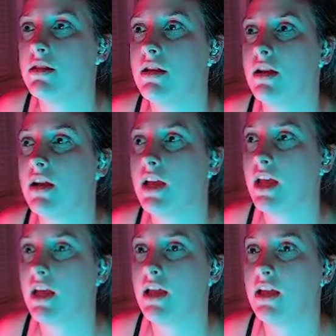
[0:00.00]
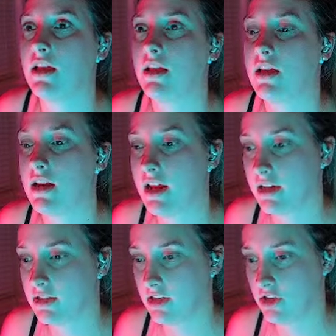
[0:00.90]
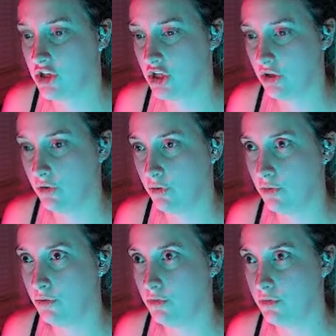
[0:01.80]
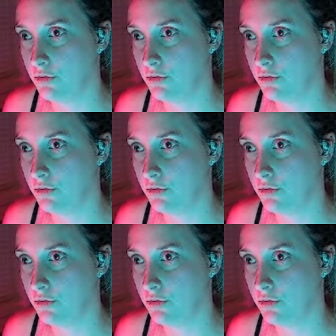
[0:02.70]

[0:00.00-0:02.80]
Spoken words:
I connected to